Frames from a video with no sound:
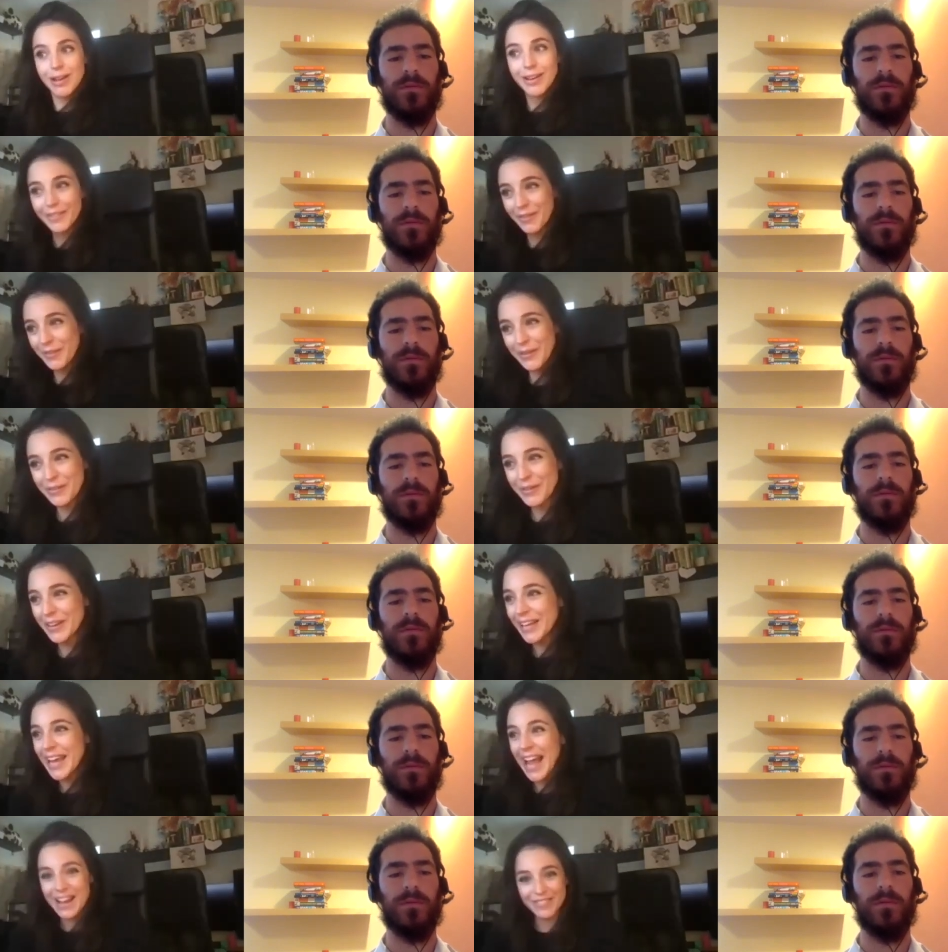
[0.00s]
Speaker 1: we really
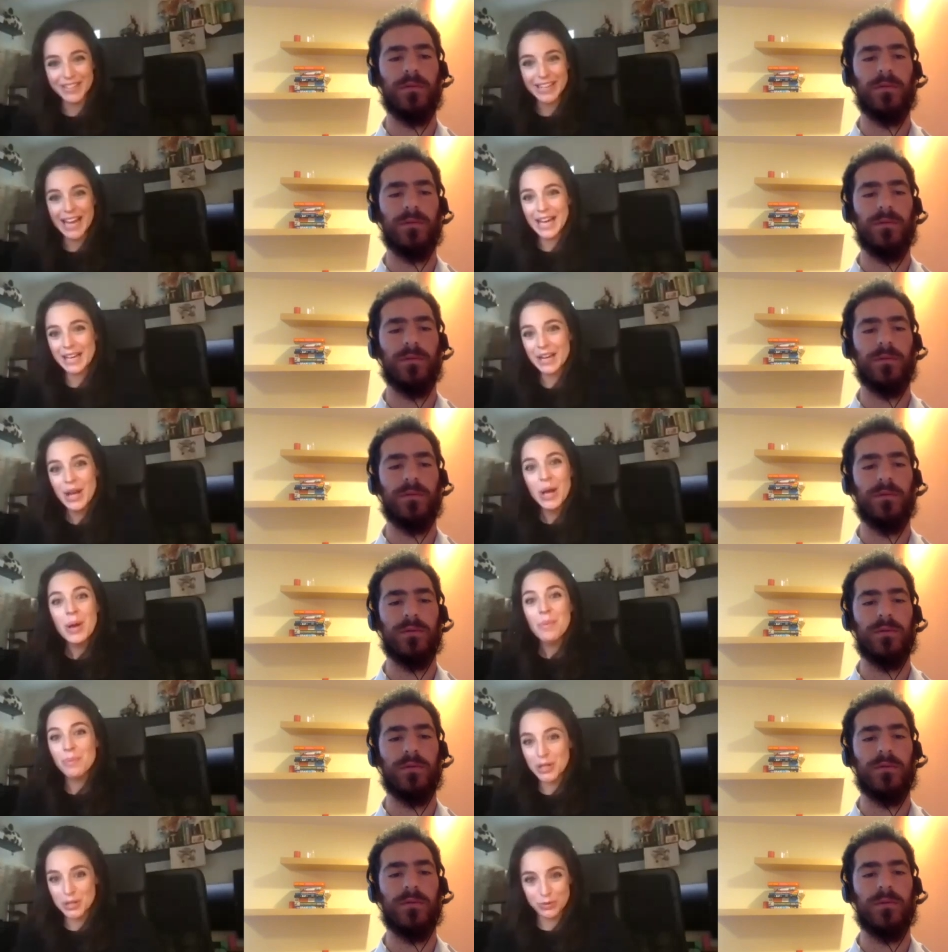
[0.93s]
haven't had
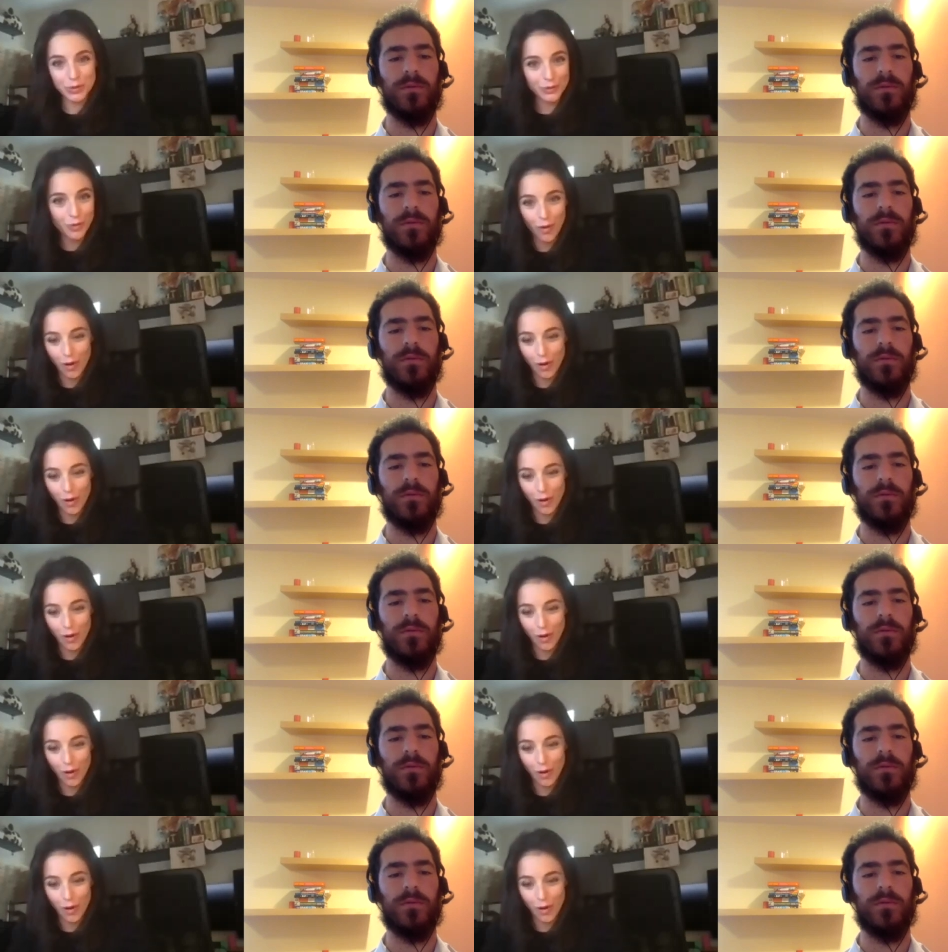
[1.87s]
much reform.